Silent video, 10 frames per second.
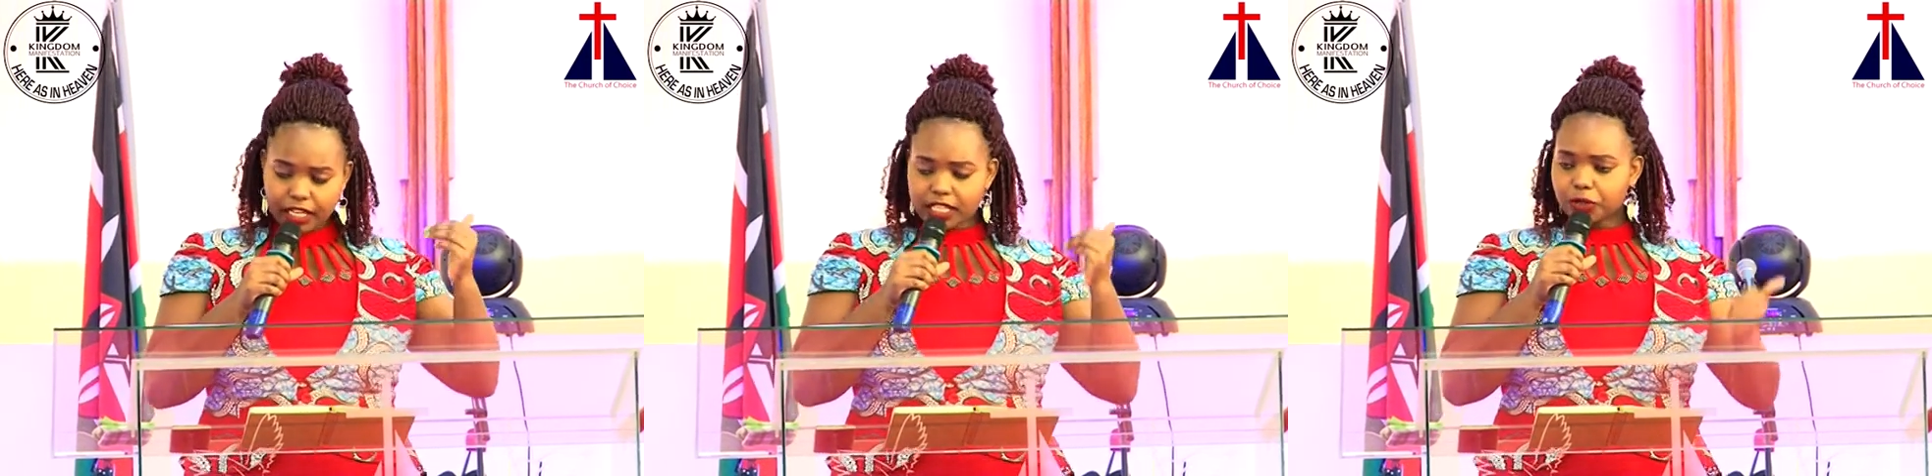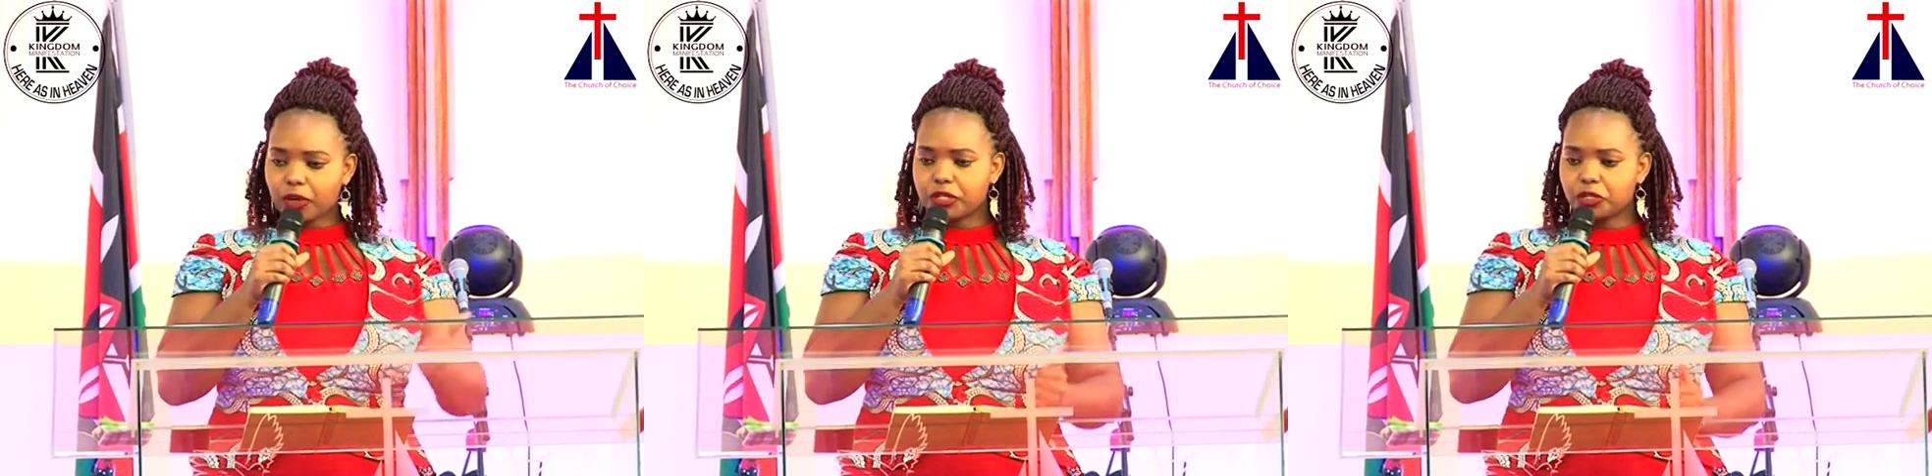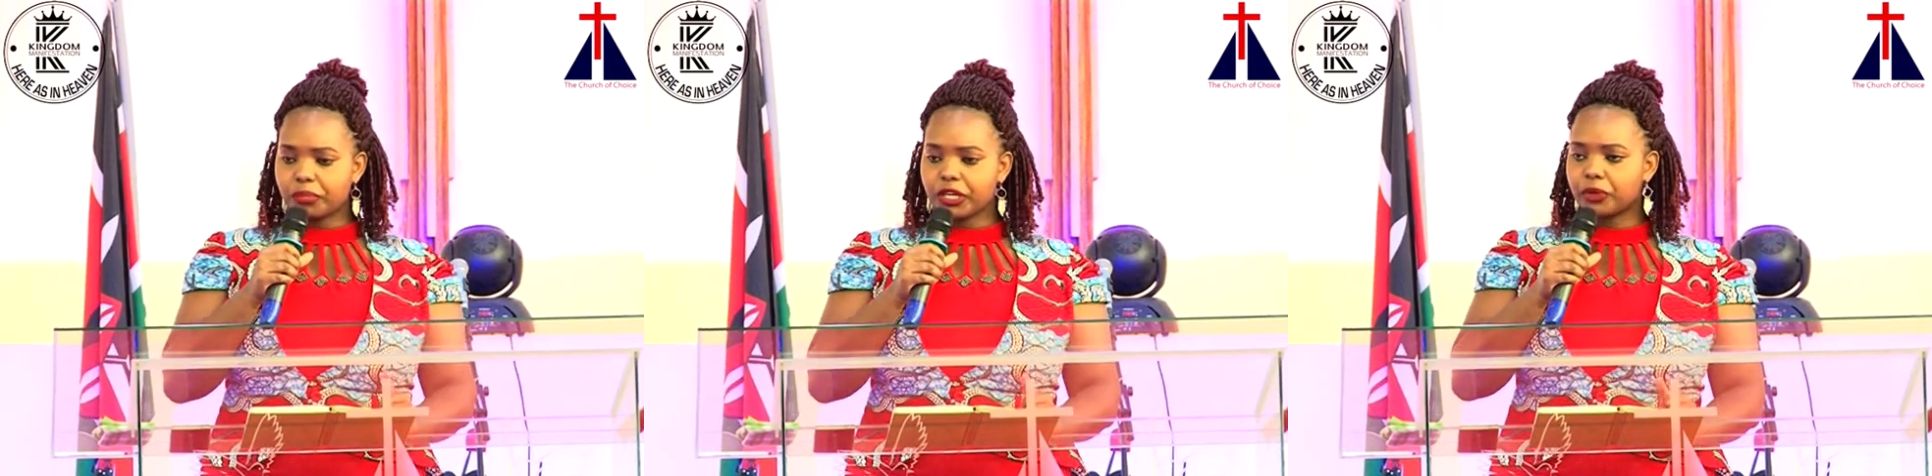He is going
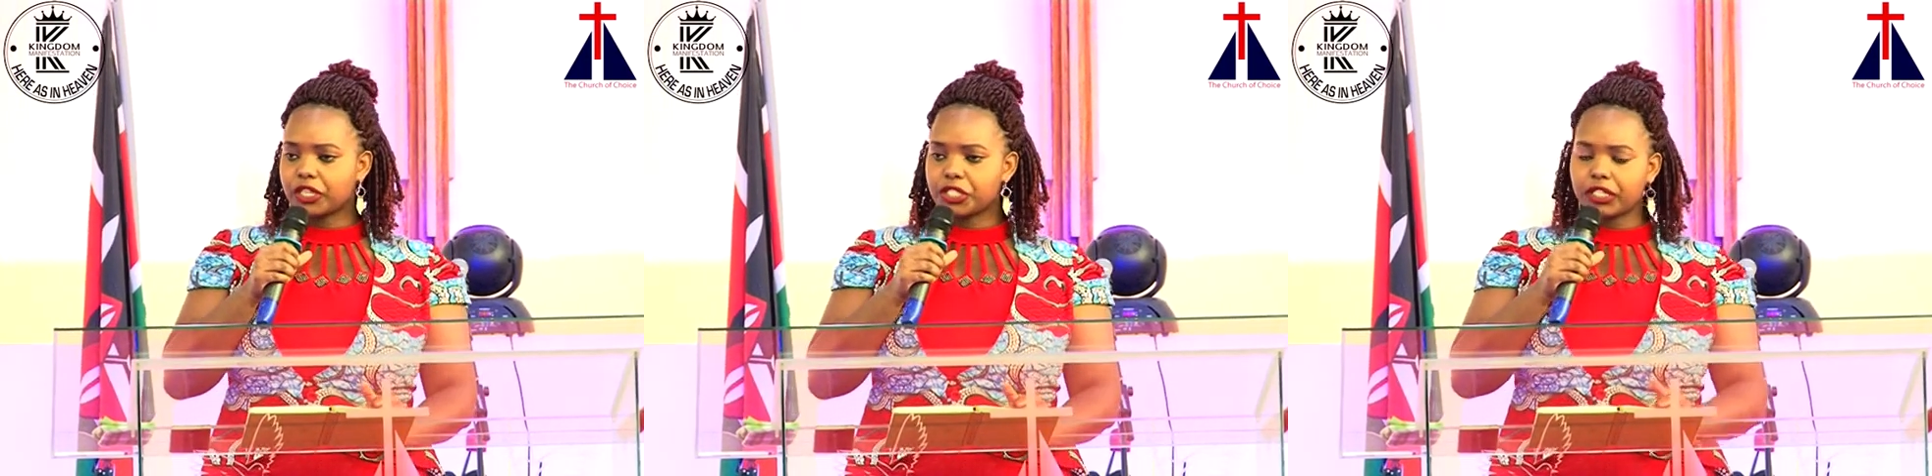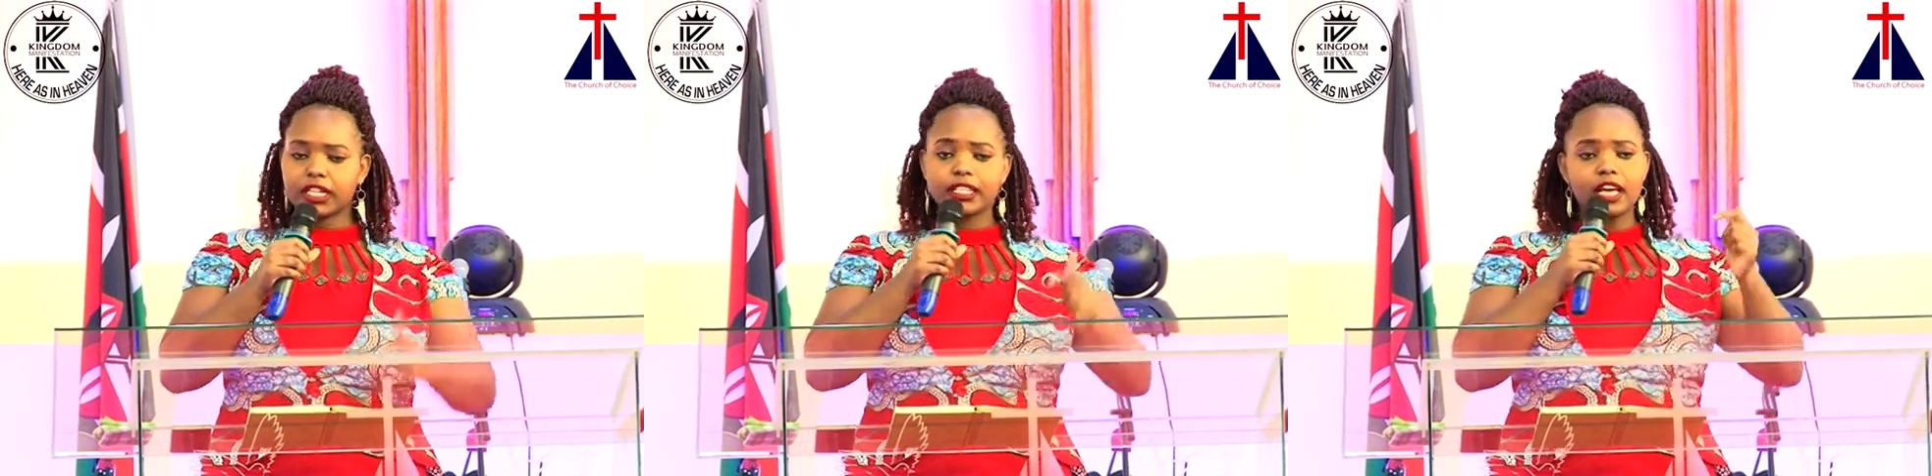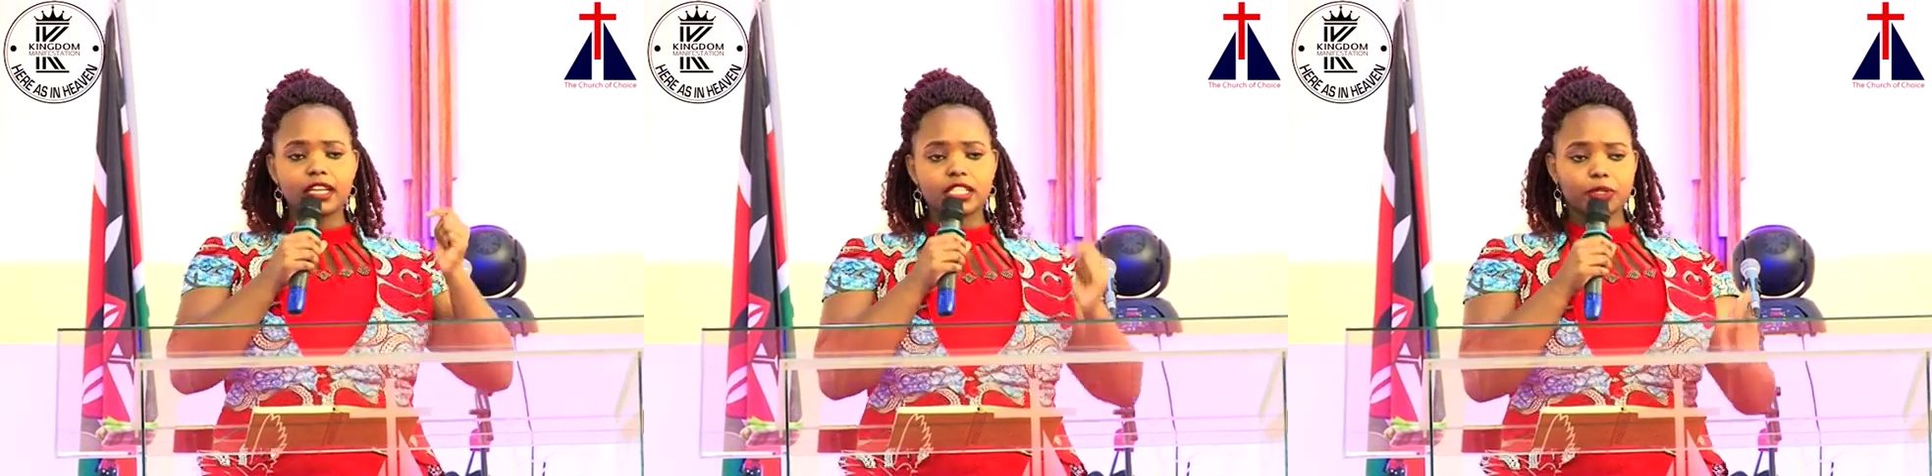to be your shield.
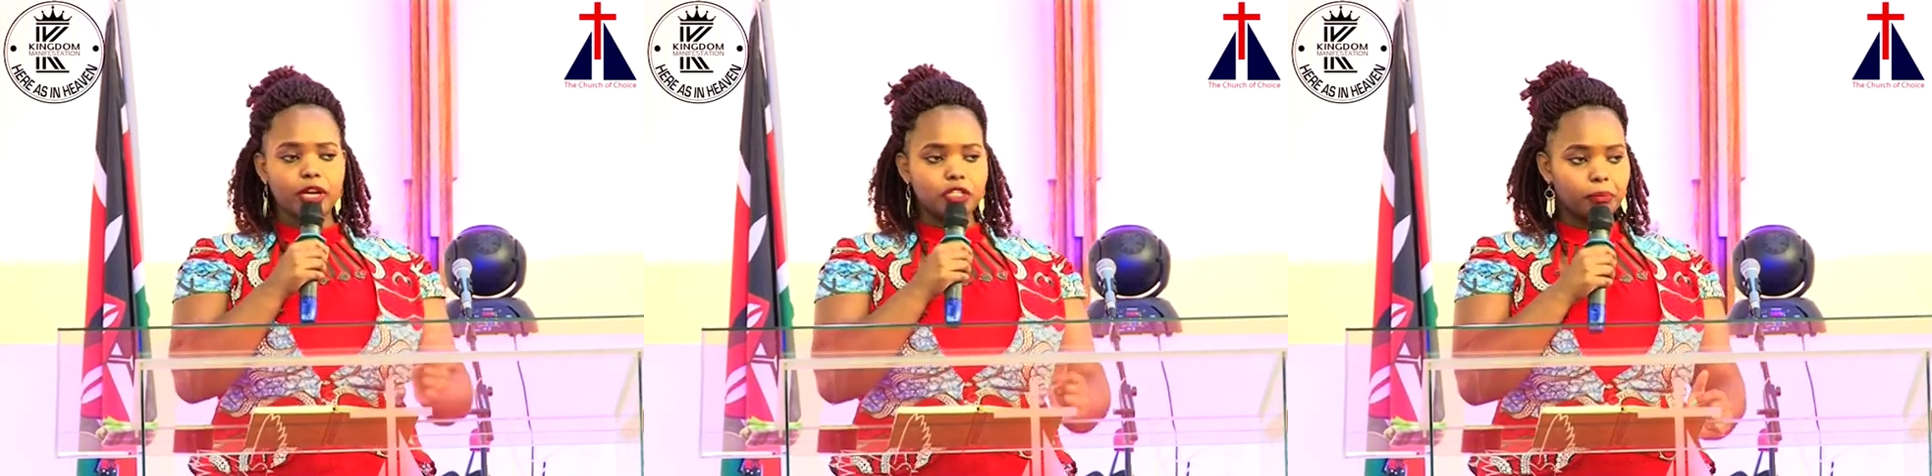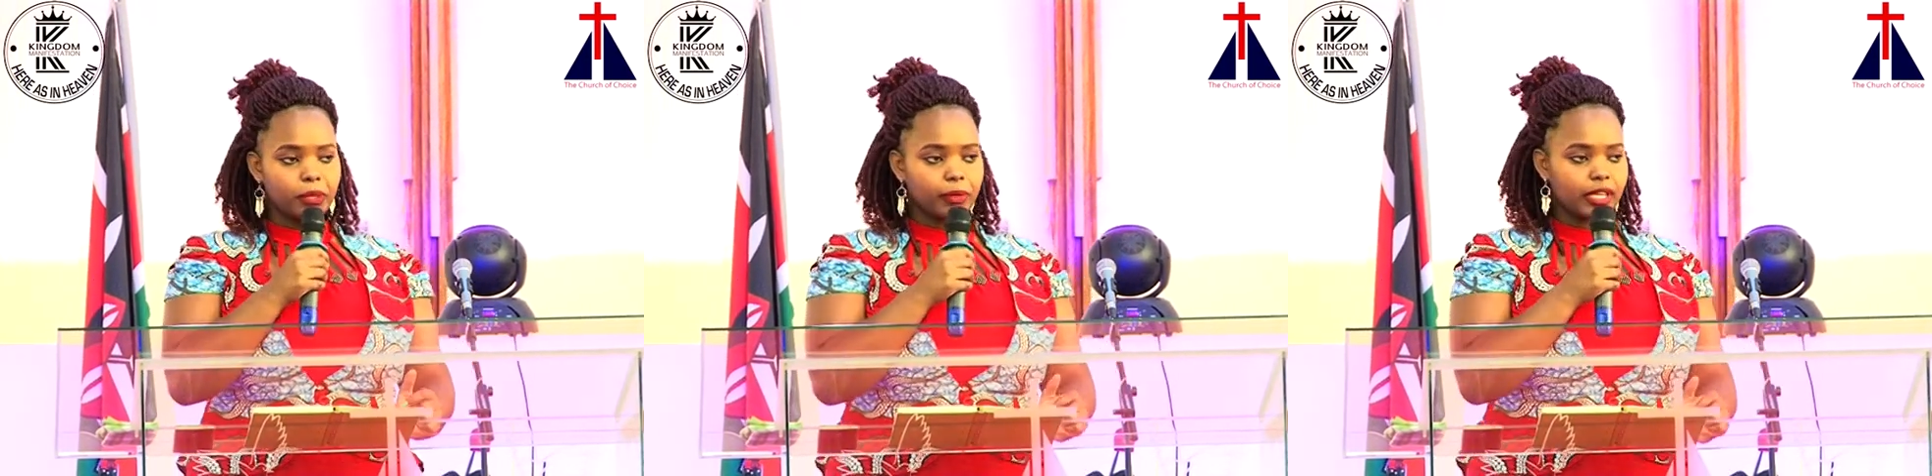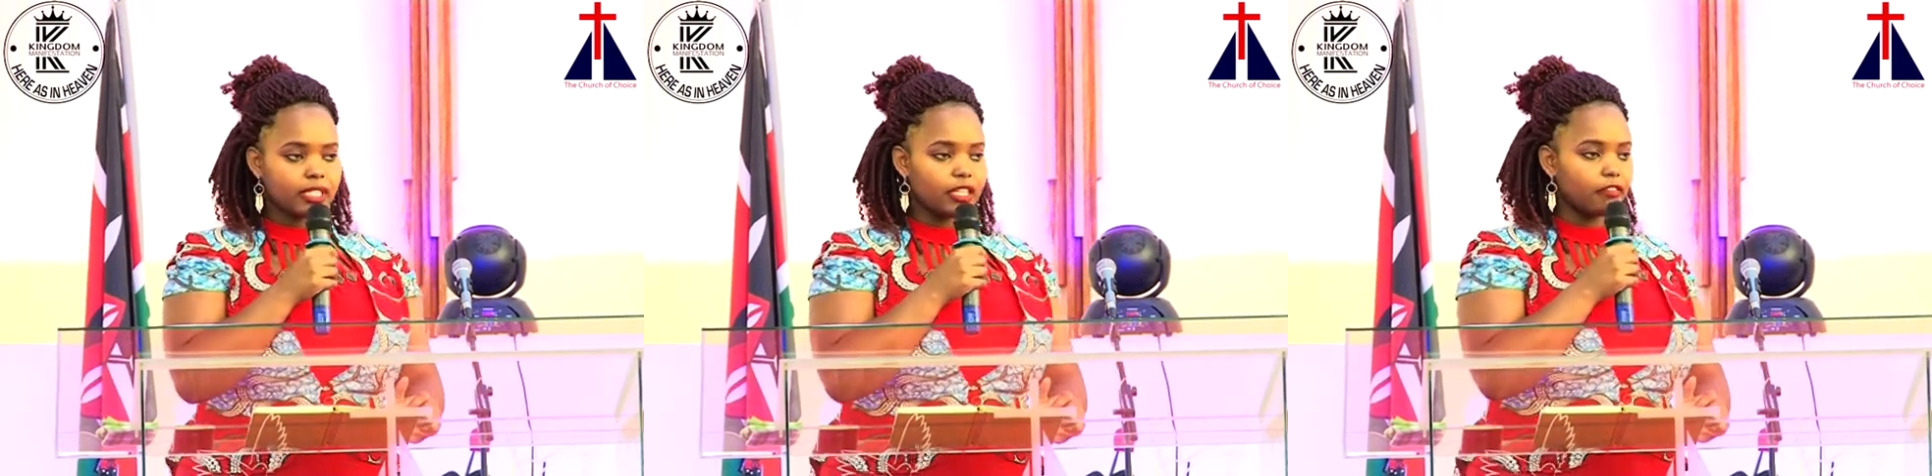He is going to be
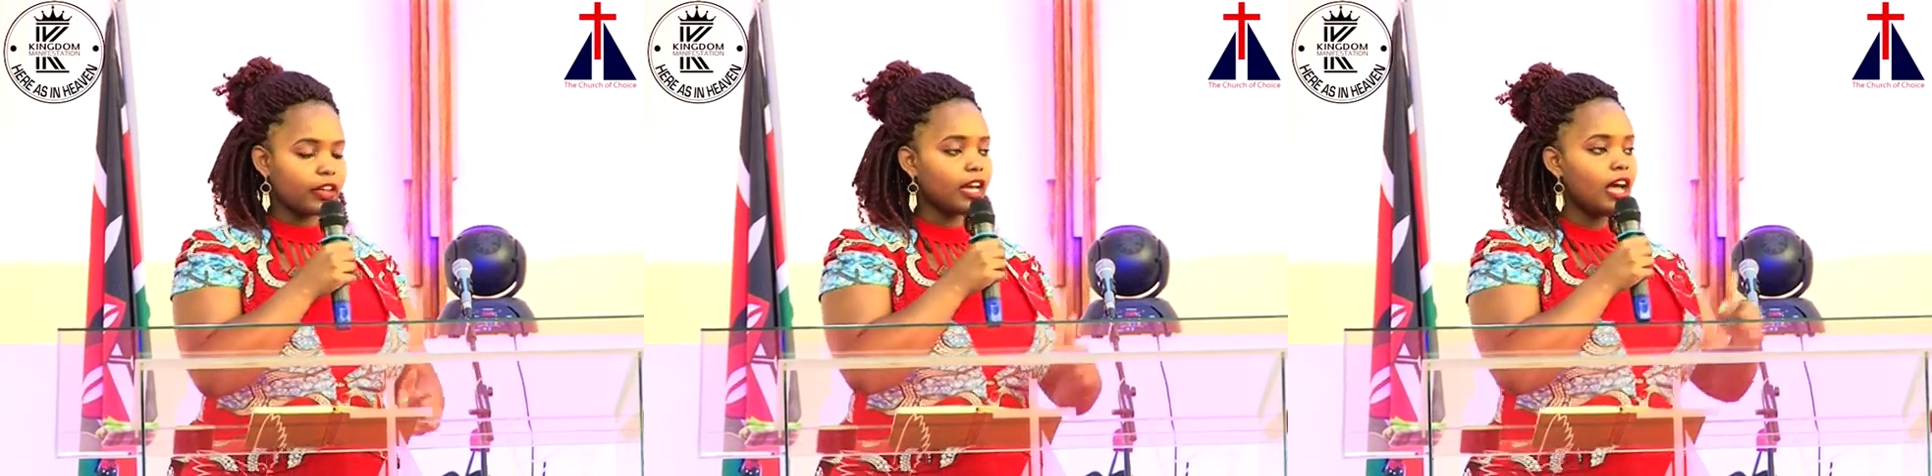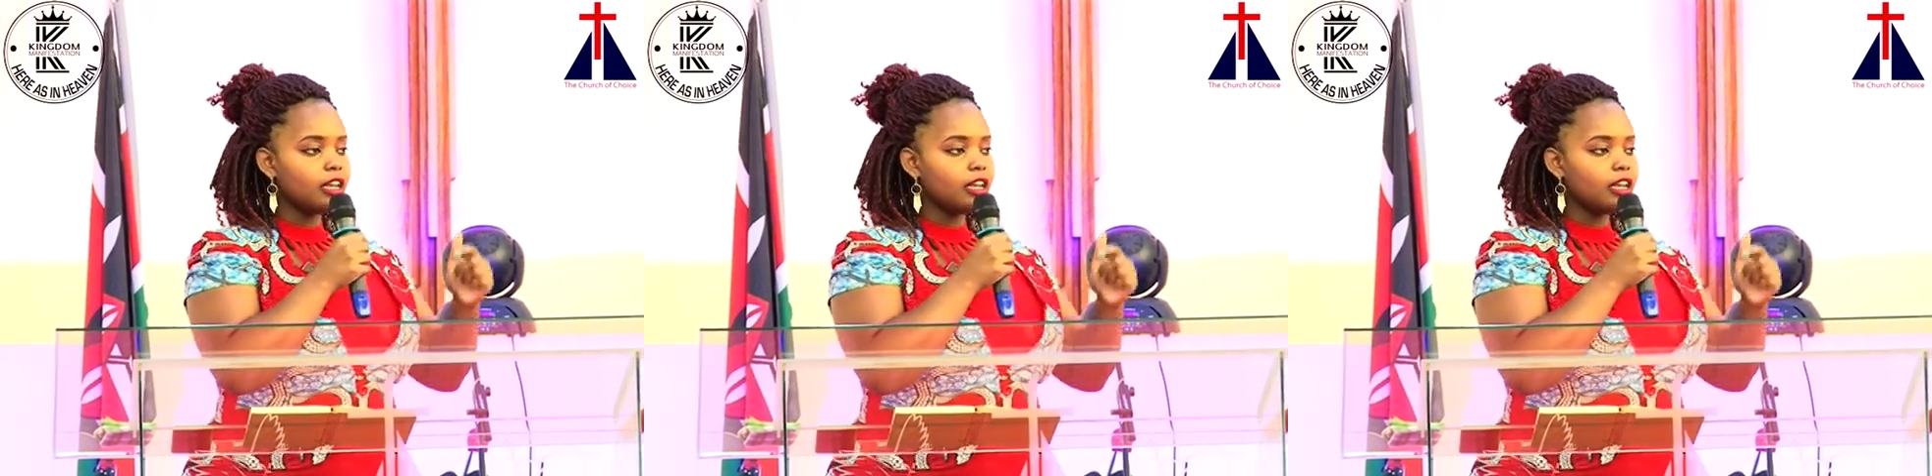your savior.